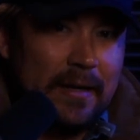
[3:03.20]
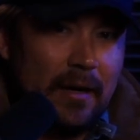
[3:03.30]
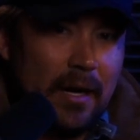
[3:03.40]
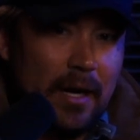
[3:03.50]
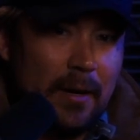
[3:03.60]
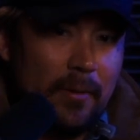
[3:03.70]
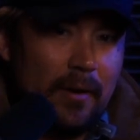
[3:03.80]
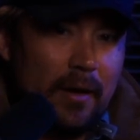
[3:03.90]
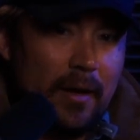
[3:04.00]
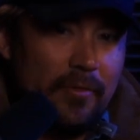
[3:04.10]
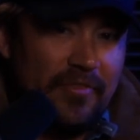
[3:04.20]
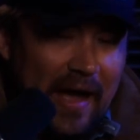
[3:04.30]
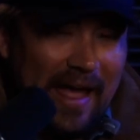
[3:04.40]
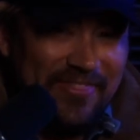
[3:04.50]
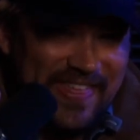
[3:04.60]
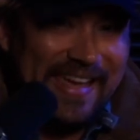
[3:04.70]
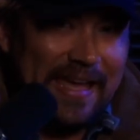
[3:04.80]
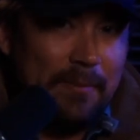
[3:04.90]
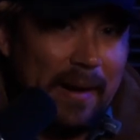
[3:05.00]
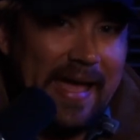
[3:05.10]
I think
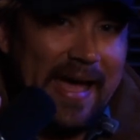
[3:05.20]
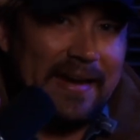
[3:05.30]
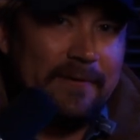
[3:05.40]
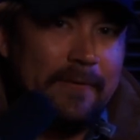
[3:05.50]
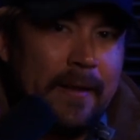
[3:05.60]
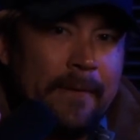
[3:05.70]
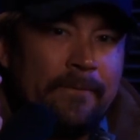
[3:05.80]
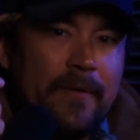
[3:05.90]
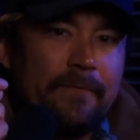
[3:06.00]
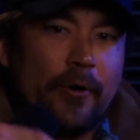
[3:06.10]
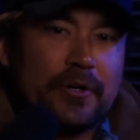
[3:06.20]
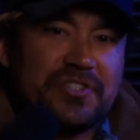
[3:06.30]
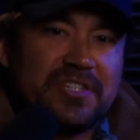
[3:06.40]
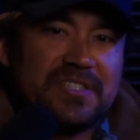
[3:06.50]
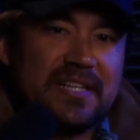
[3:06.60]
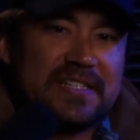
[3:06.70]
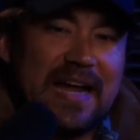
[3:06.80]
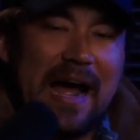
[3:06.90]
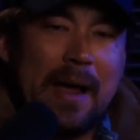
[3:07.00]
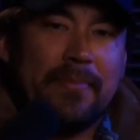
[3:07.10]
in my head, versus the
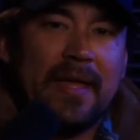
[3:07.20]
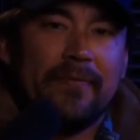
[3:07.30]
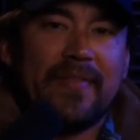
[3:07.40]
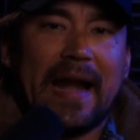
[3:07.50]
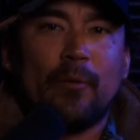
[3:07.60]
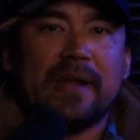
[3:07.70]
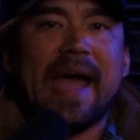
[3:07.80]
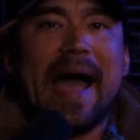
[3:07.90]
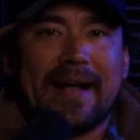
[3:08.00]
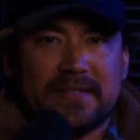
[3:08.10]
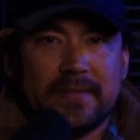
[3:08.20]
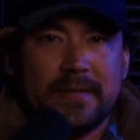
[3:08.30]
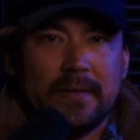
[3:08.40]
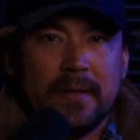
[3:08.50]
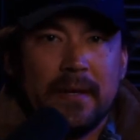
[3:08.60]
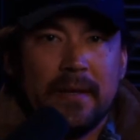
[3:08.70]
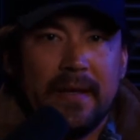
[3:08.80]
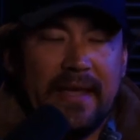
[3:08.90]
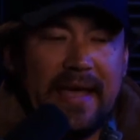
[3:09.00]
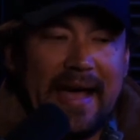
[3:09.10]
time that I react.
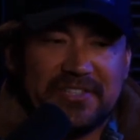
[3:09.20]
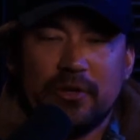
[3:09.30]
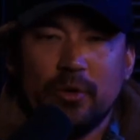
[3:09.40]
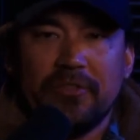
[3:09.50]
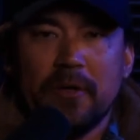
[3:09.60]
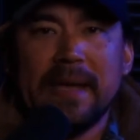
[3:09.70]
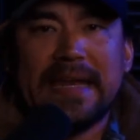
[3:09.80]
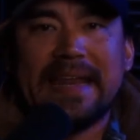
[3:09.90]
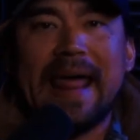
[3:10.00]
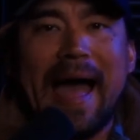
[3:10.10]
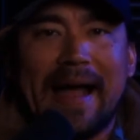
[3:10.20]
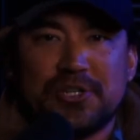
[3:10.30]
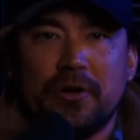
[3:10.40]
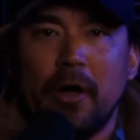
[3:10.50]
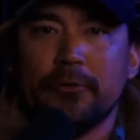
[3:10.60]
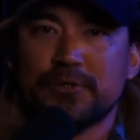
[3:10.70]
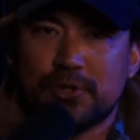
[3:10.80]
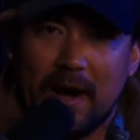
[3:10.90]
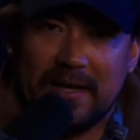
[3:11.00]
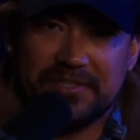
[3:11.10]
It has to do with immediate action under
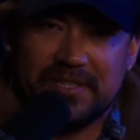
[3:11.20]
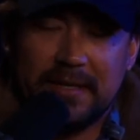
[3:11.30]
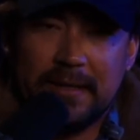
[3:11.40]
stress.